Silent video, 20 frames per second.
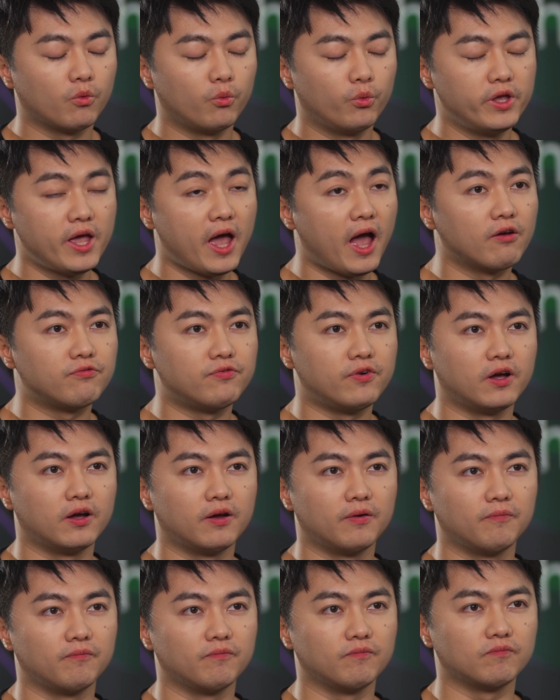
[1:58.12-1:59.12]
We have
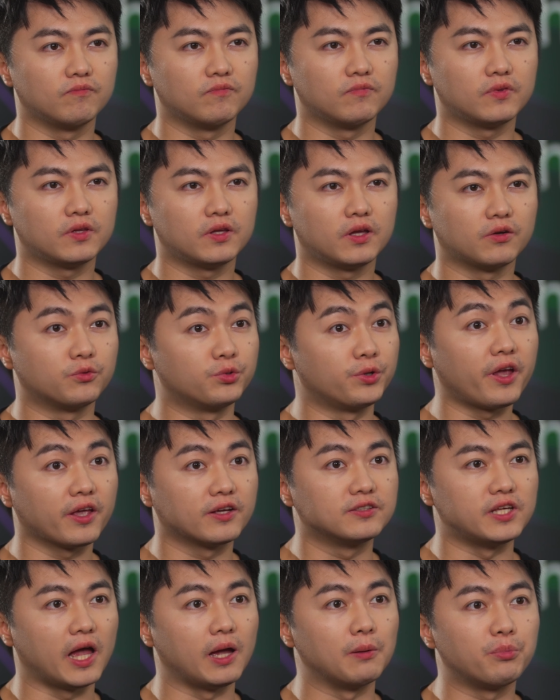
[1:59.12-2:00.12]
a great
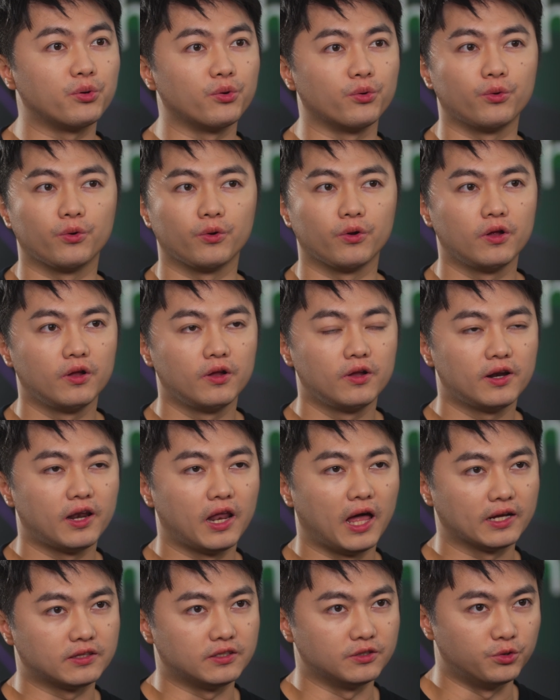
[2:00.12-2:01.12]
example
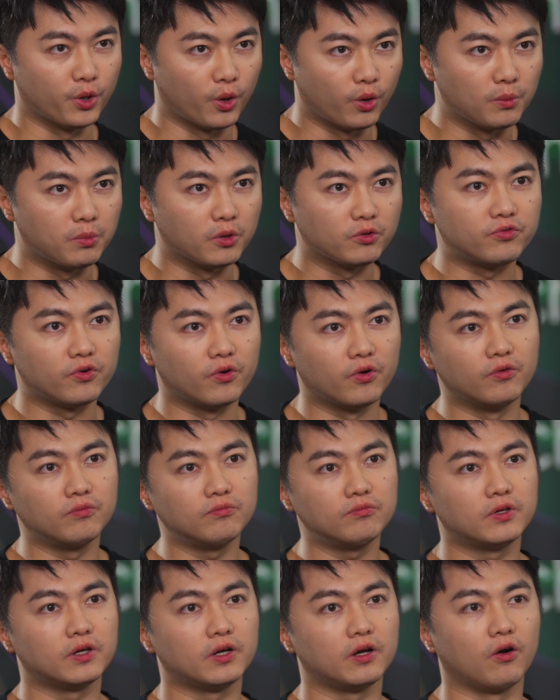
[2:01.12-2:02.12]
like the rollable
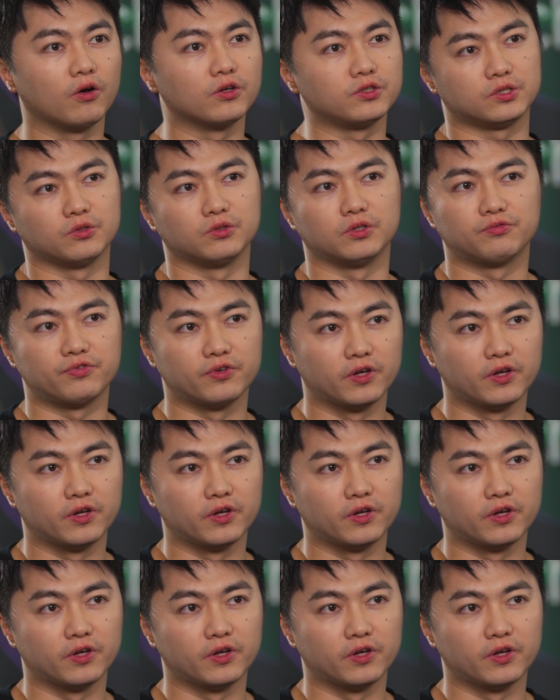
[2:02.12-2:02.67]
phone, also the